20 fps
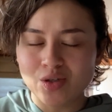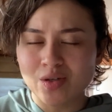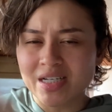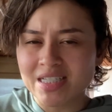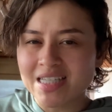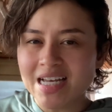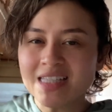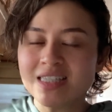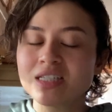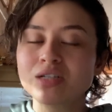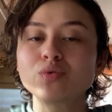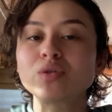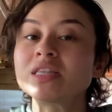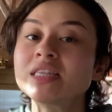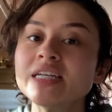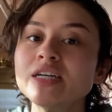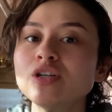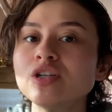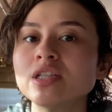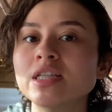Because that's
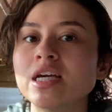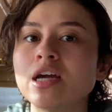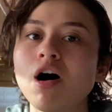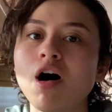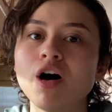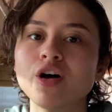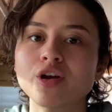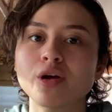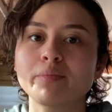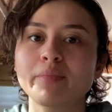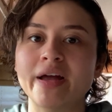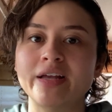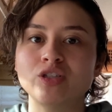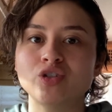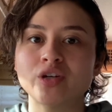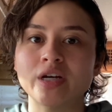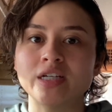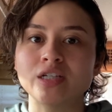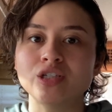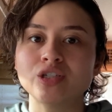literally all your mind's
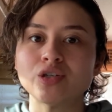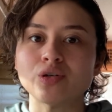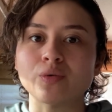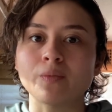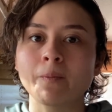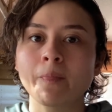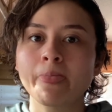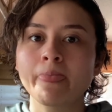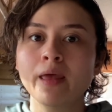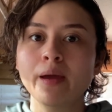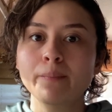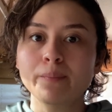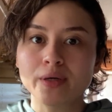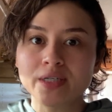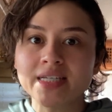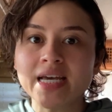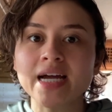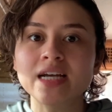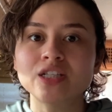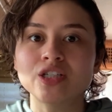trying to do.
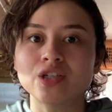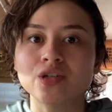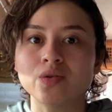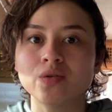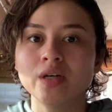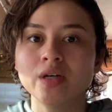Protect you.